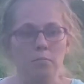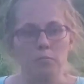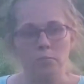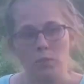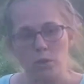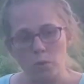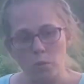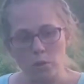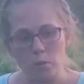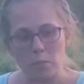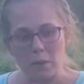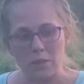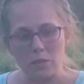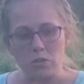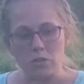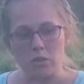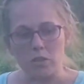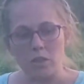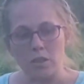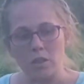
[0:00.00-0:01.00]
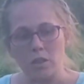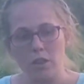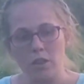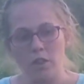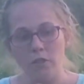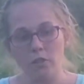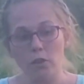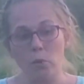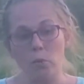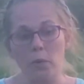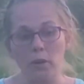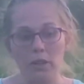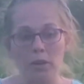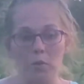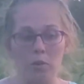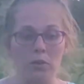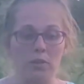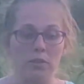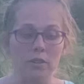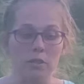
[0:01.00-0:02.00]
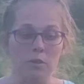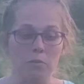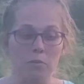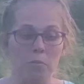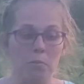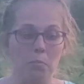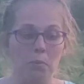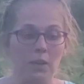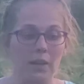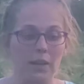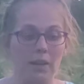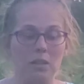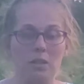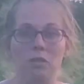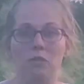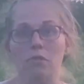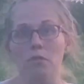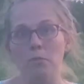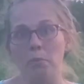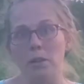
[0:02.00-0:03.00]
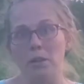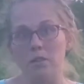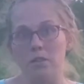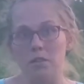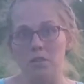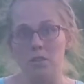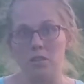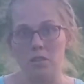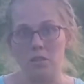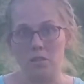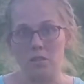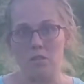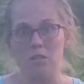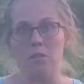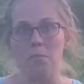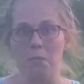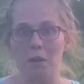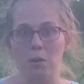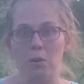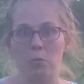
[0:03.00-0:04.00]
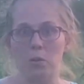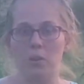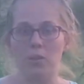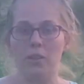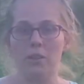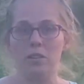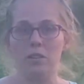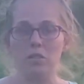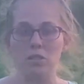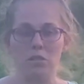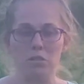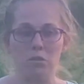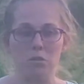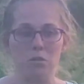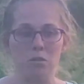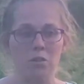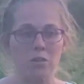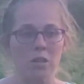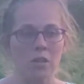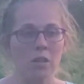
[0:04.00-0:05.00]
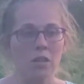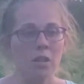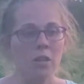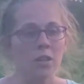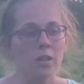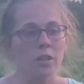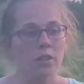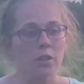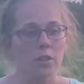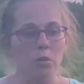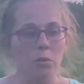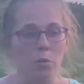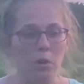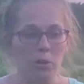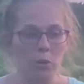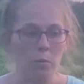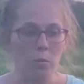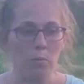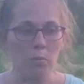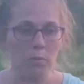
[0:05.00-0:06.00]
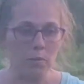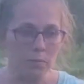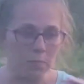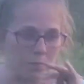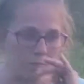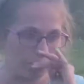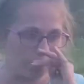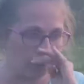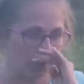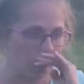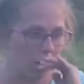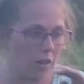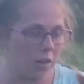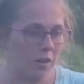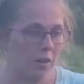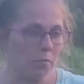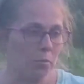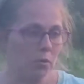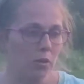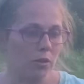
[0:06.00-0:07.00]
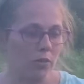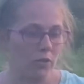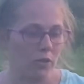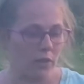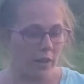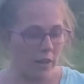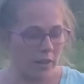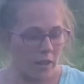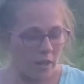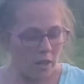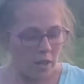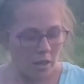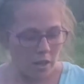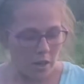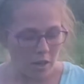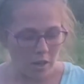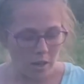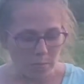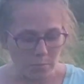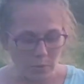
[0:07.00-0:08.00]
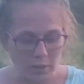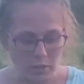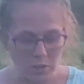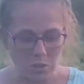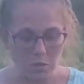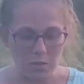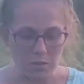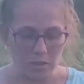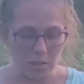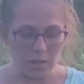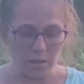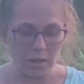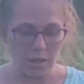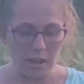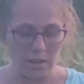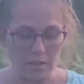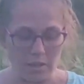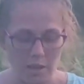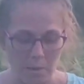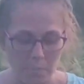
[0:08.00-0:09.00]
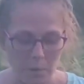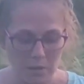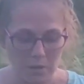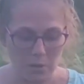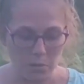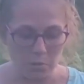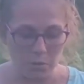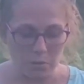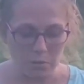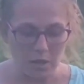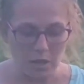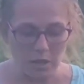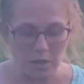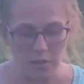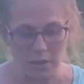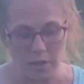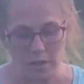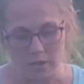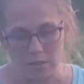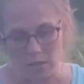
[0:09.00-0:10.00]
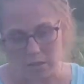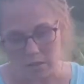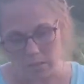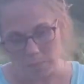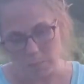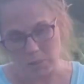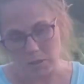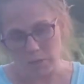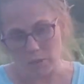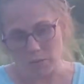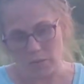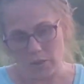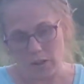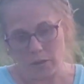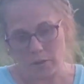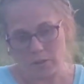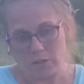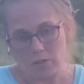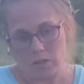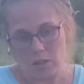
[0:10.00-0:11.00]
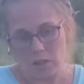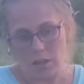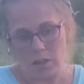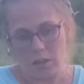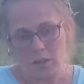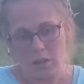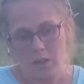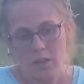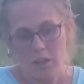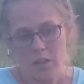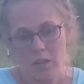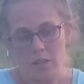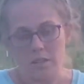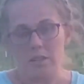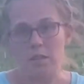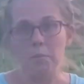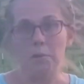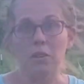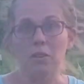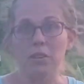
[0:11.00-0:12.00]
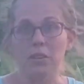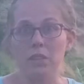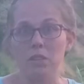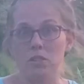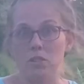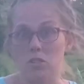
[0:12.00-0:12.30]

you want to make sure that if you're working with this plant for medicine, this is the main one that is used. You'll want to look for that. Like Stuart said, it has that basal rosette, and then it sends up this flower stalk. Typically it's